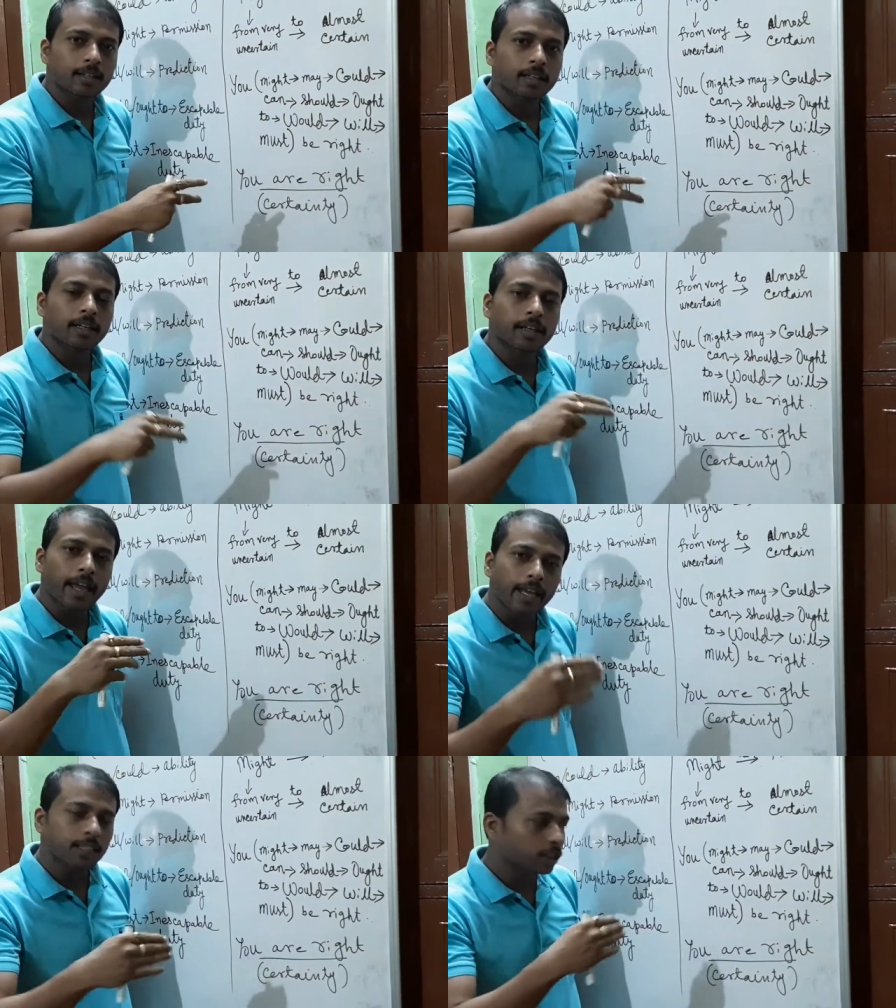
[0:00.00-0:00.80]
in
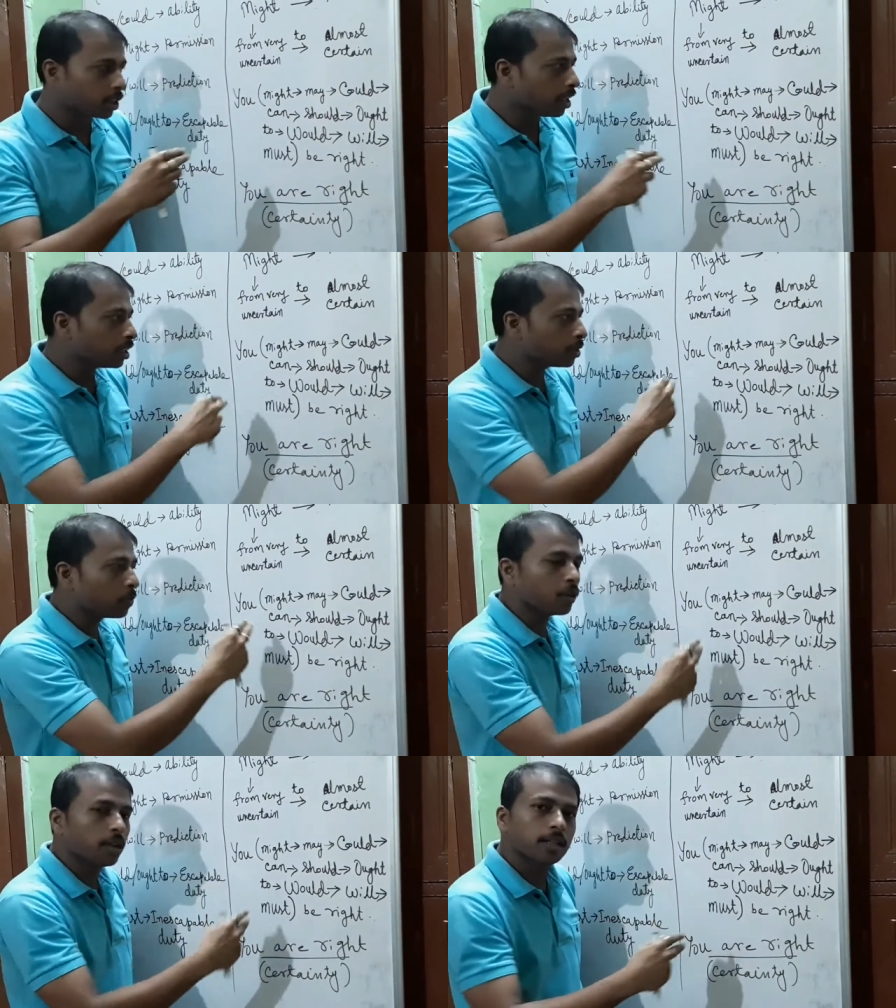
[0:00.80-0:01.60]
each
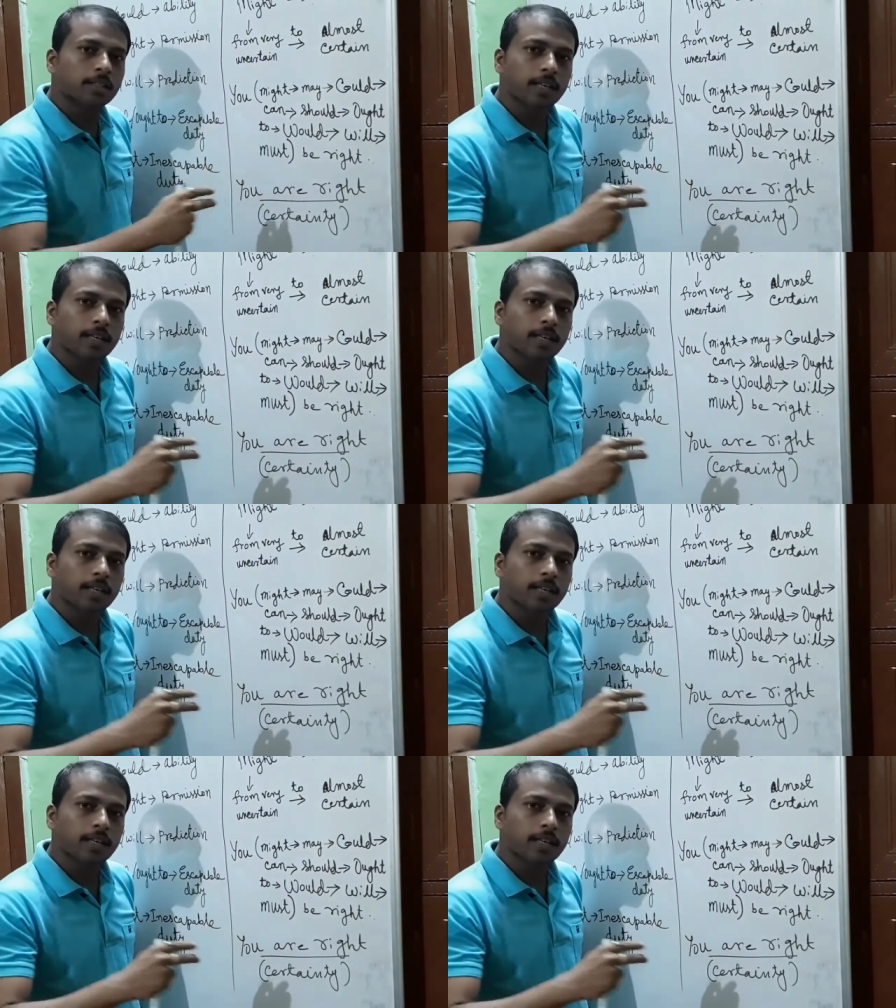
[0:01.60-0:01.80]
modals,